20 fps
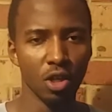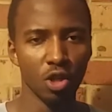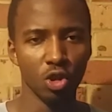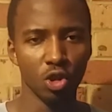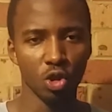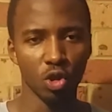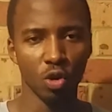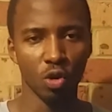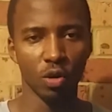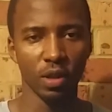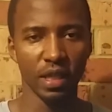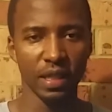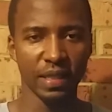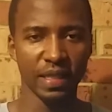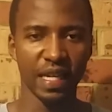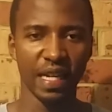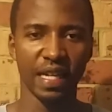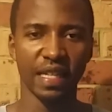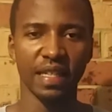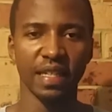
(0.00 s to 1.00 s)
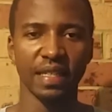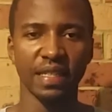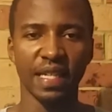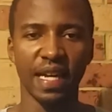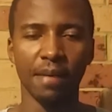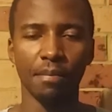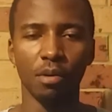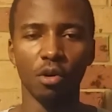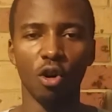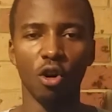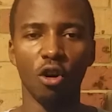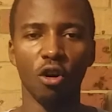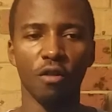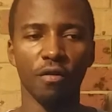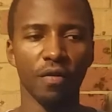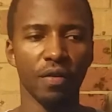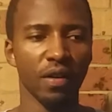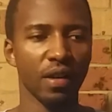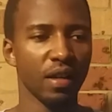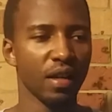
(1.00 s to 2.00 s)
So let's take an example
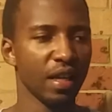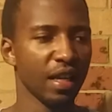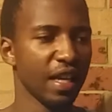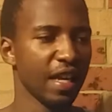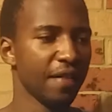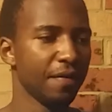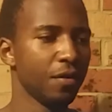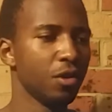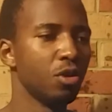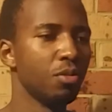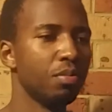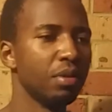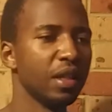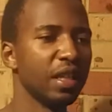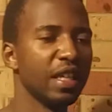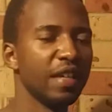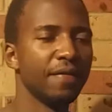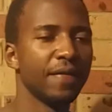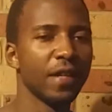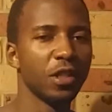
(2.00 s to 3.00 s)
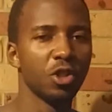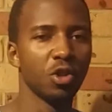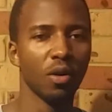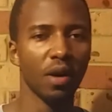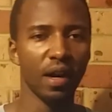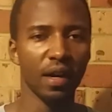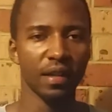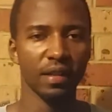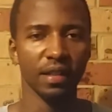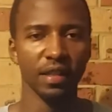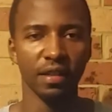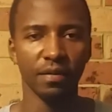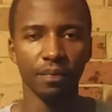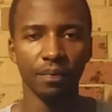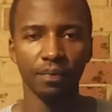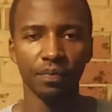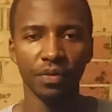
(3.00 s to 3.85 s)
of if you believe that you're ugly.